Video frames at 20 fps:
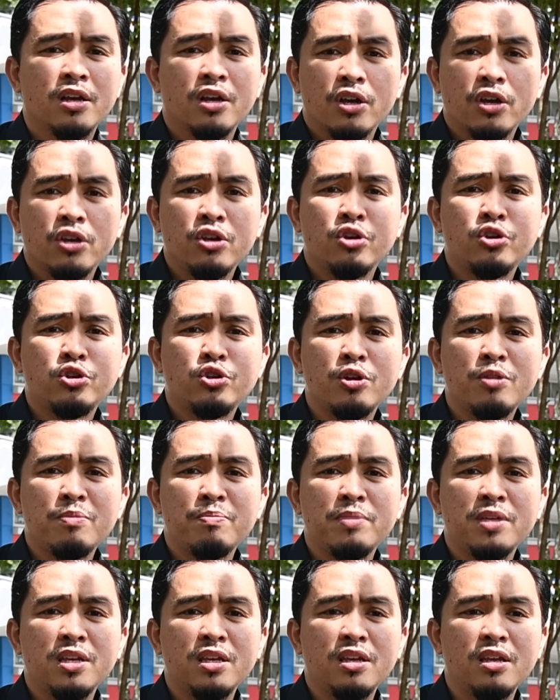You should
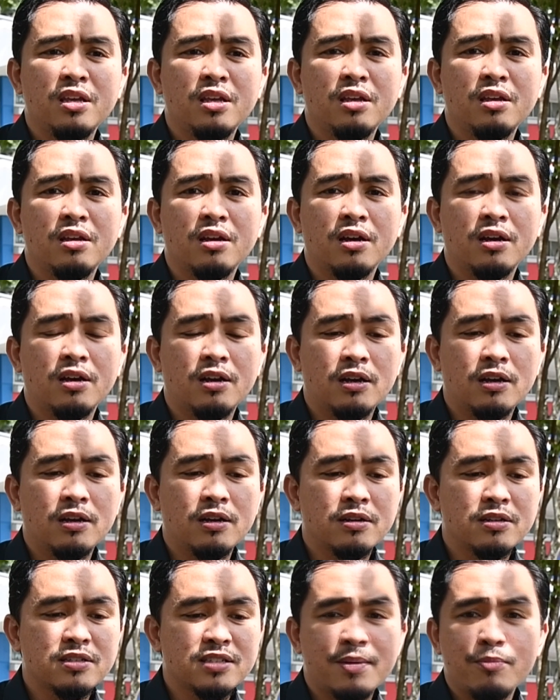be
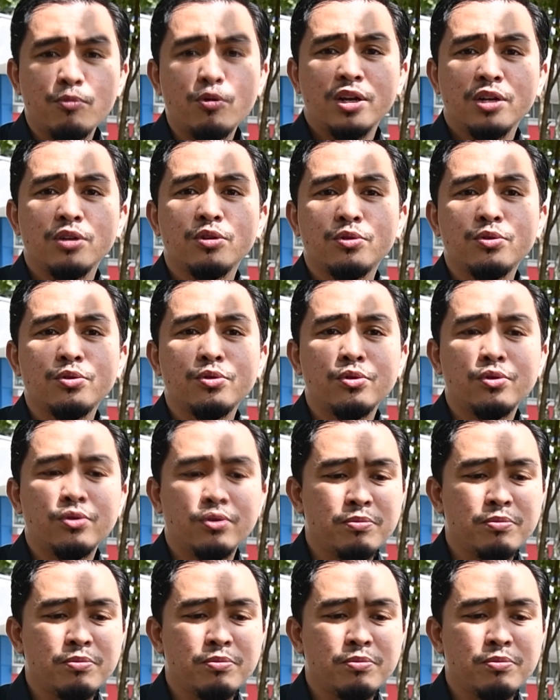someone who,